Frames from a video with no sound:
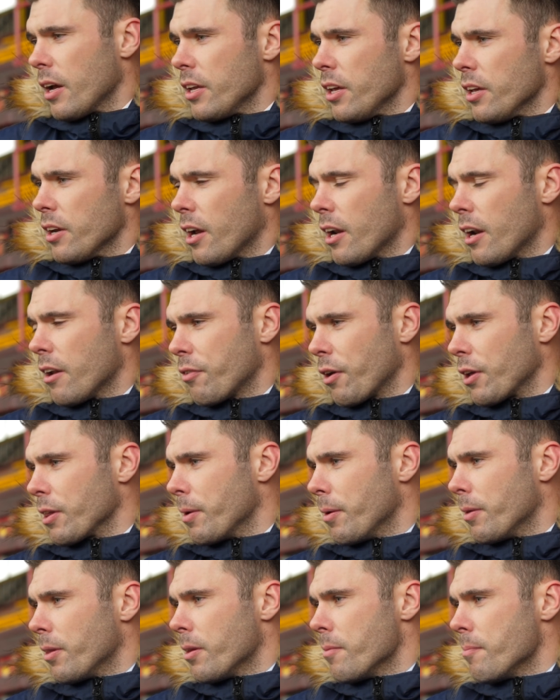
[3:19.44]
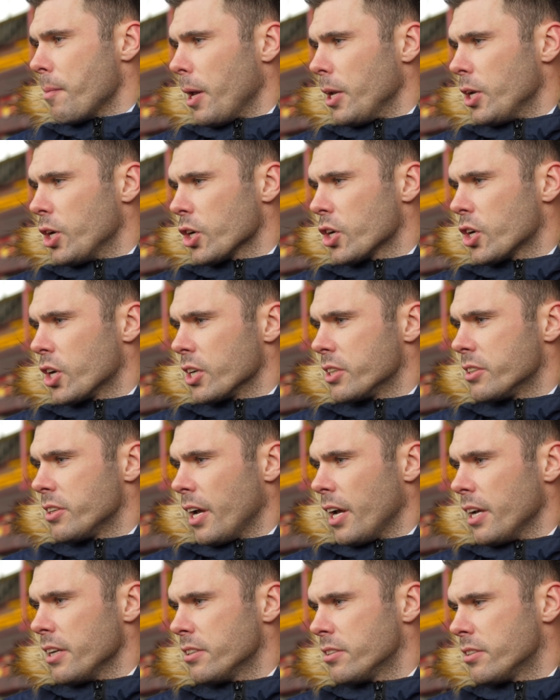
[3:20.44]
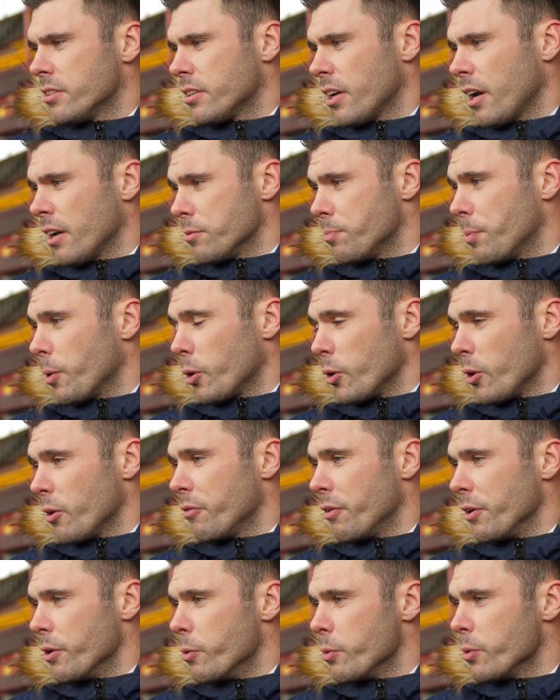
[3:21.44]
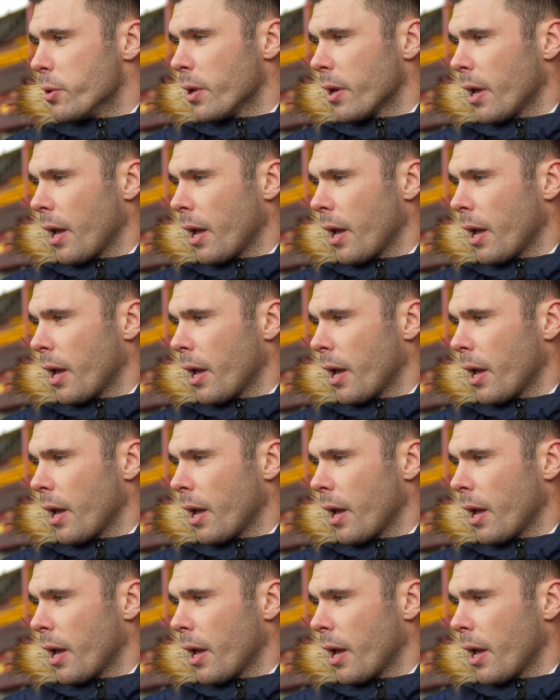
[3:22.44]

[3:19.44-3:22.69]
A year in, I think the major success has been on the field.